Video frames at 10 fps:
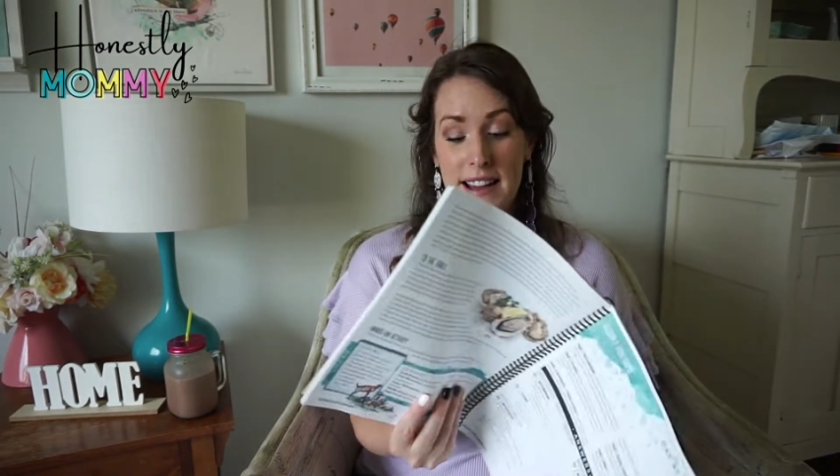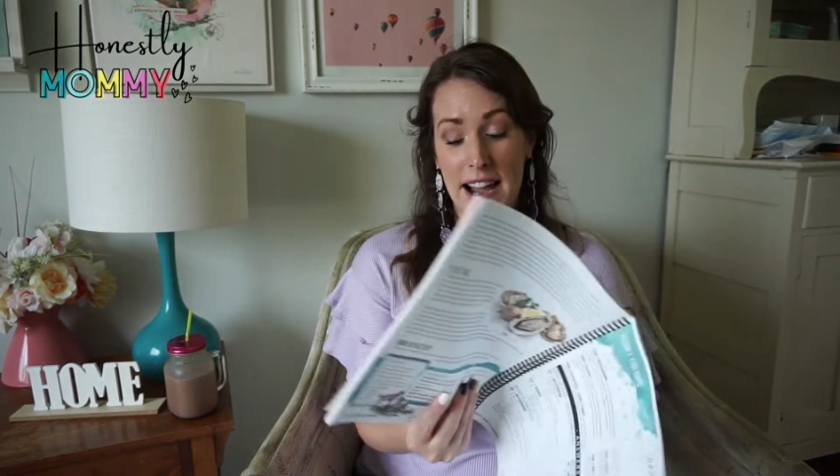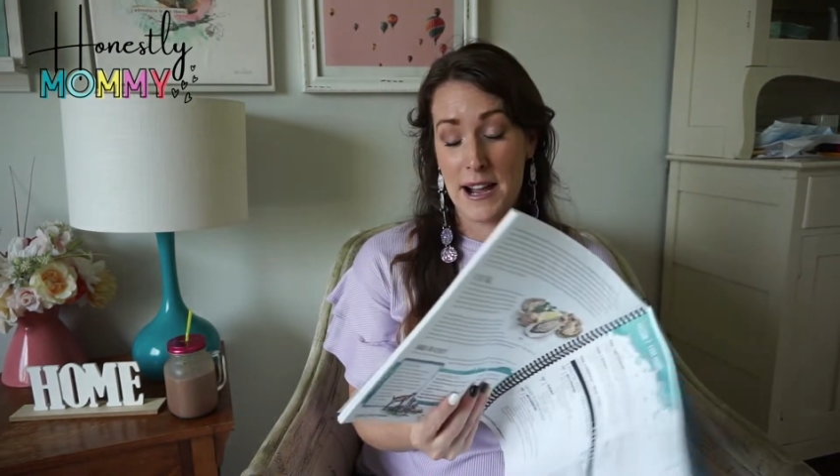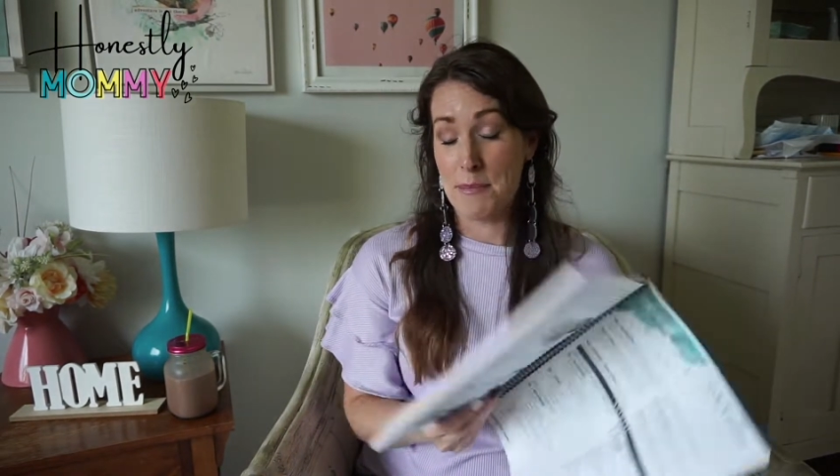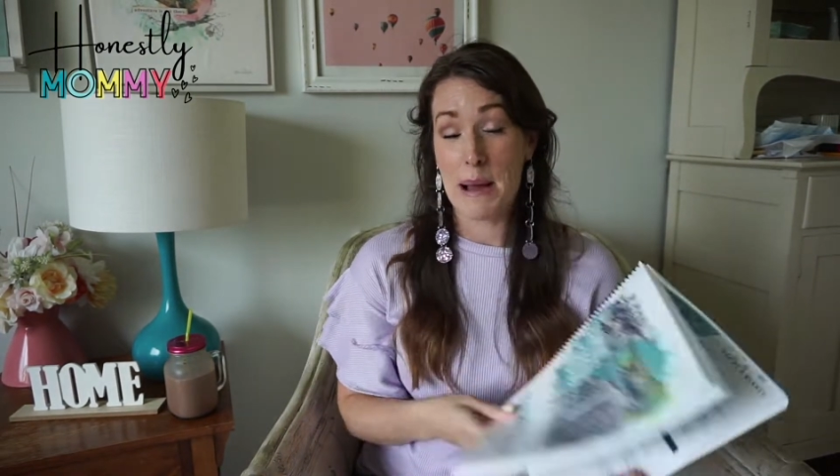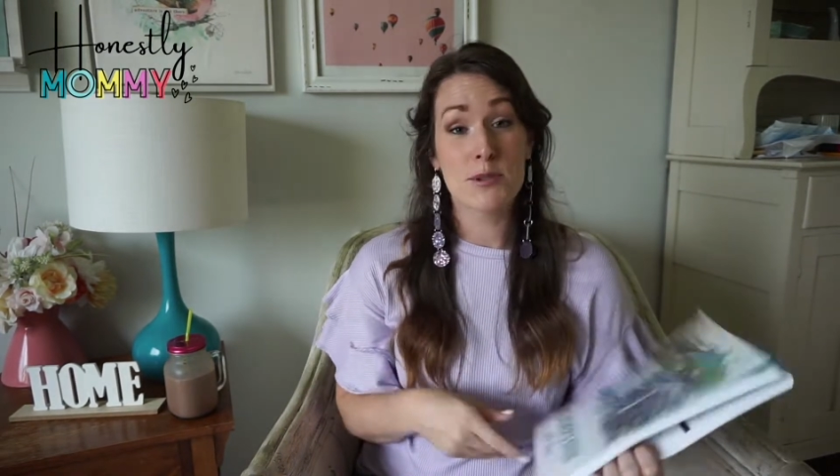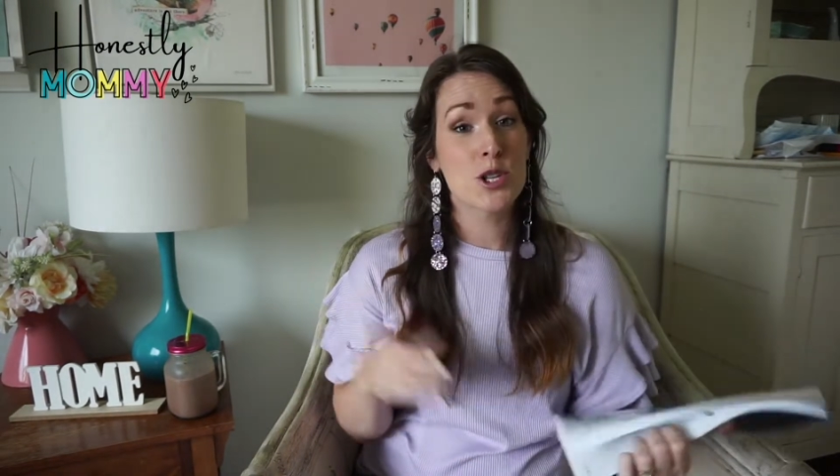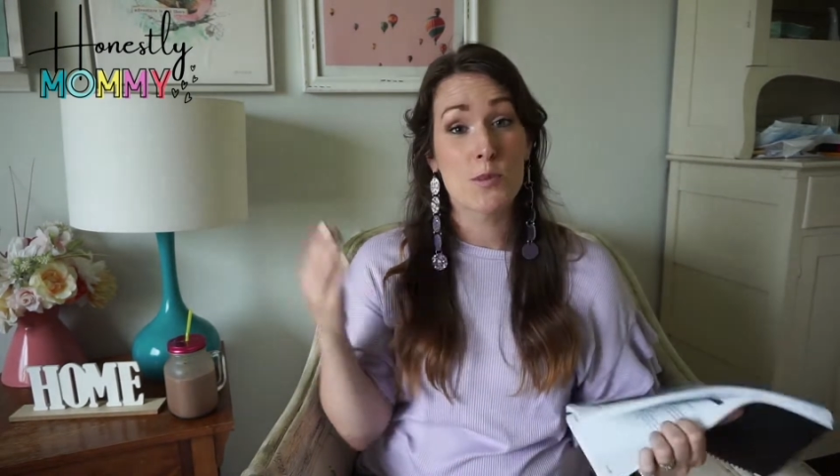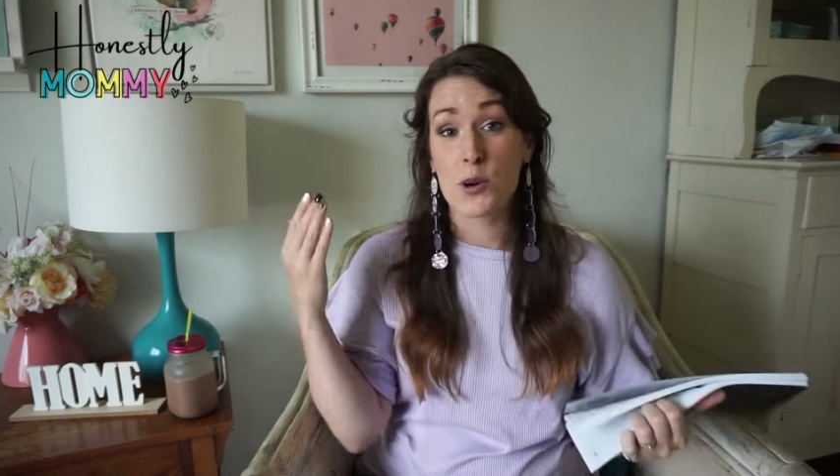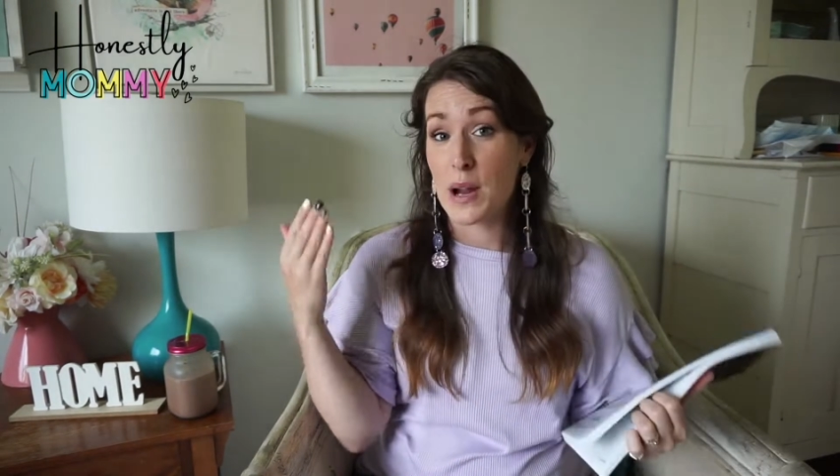um, I'm
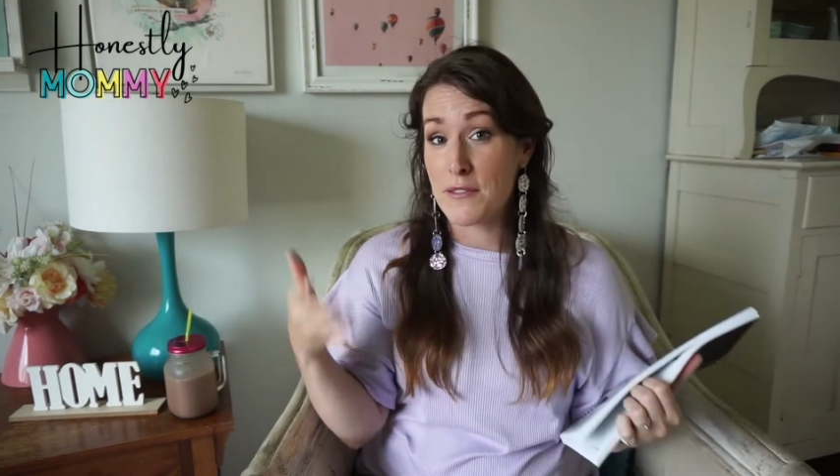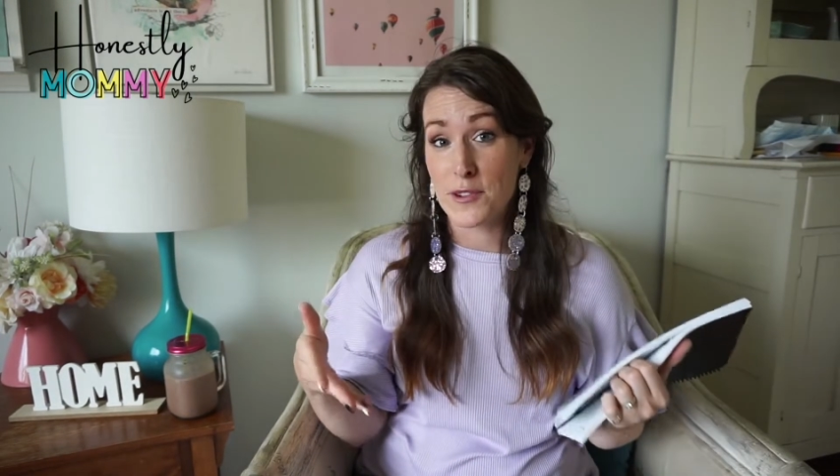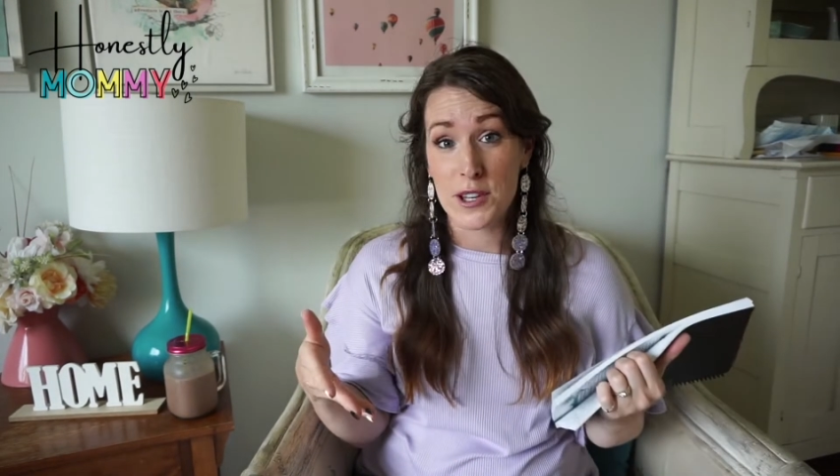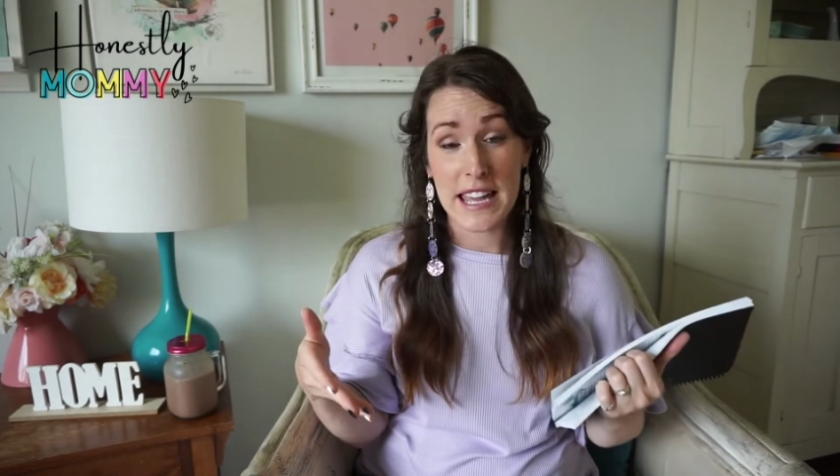super grateful.